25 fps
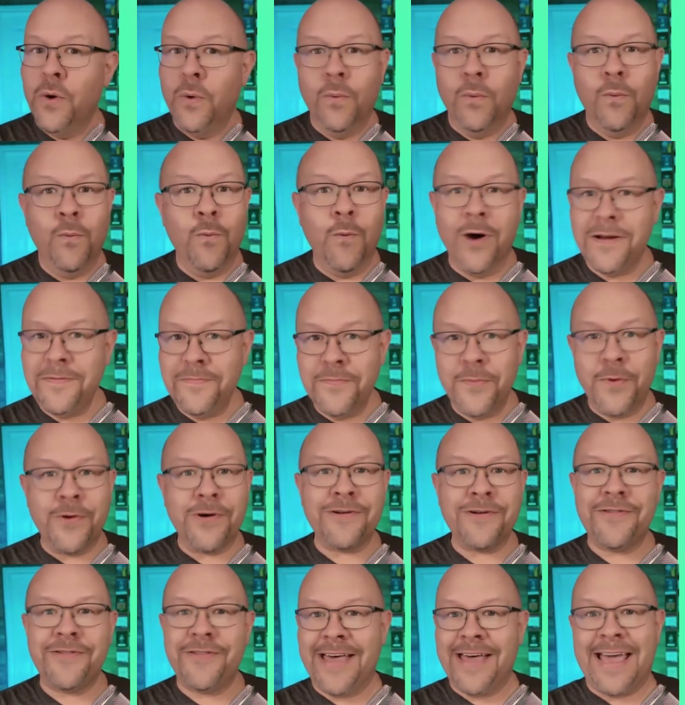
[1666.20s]
one
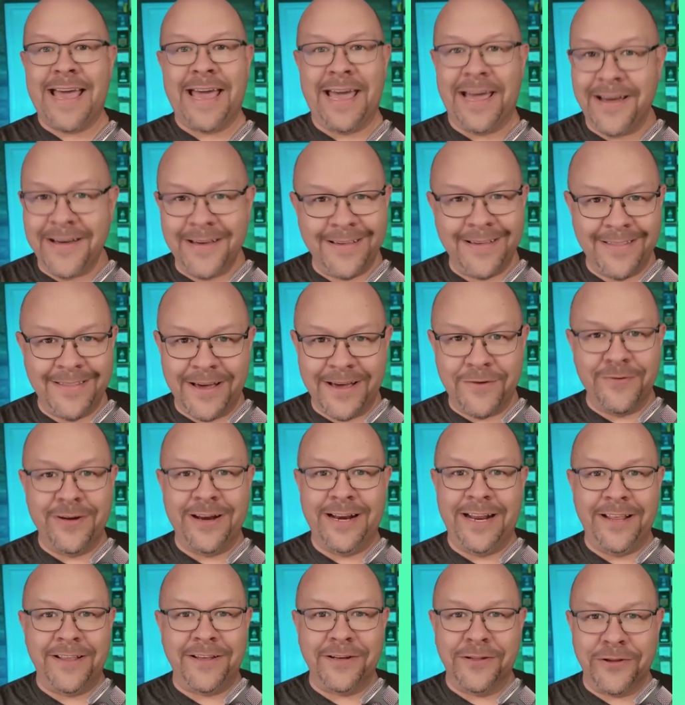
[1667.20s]
more thing that
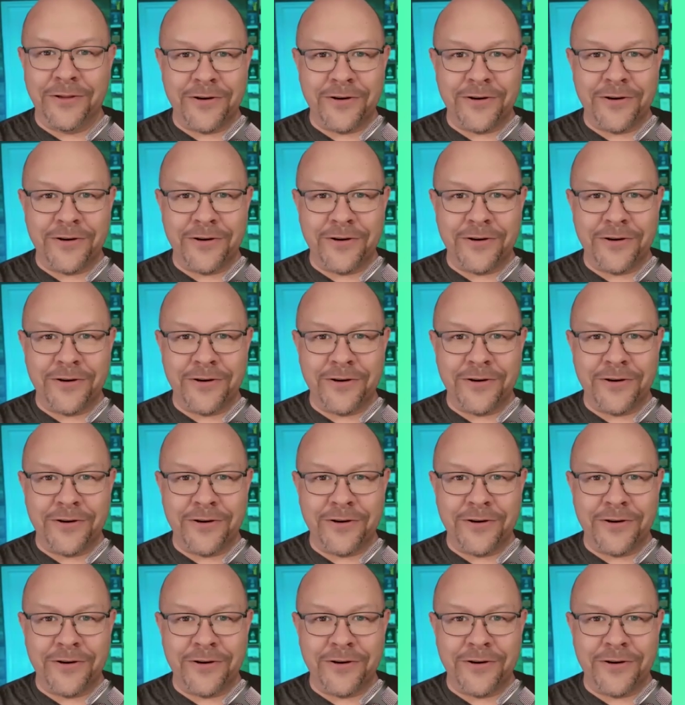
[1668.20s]
we need to